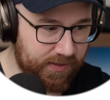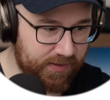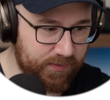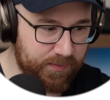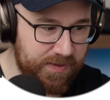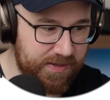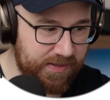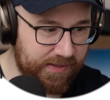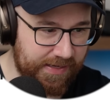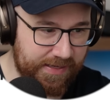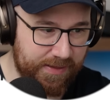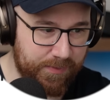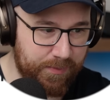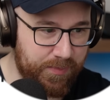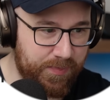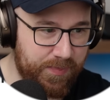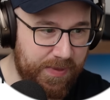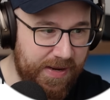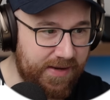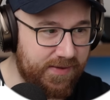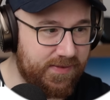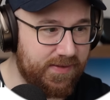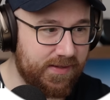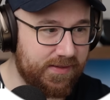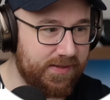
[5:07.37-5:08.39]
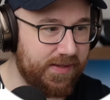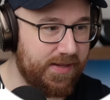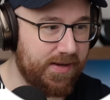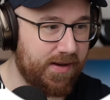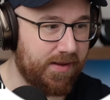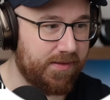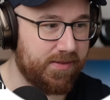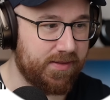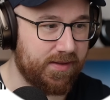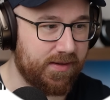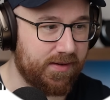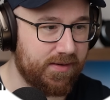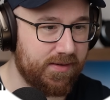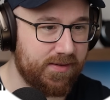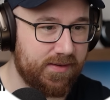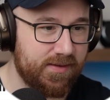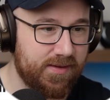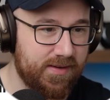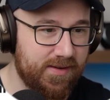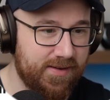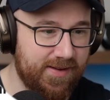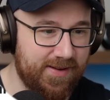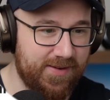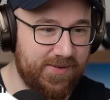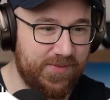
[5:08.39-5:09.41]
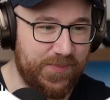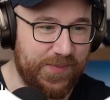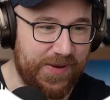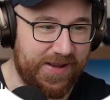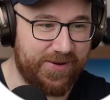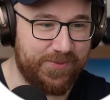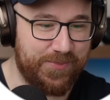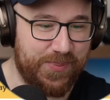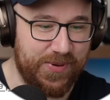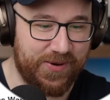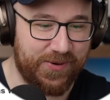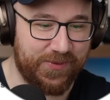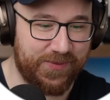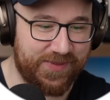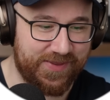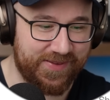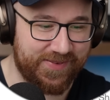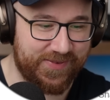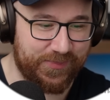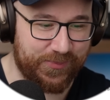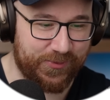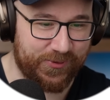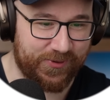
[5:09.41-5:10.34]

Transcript: tells me like basically nothing about this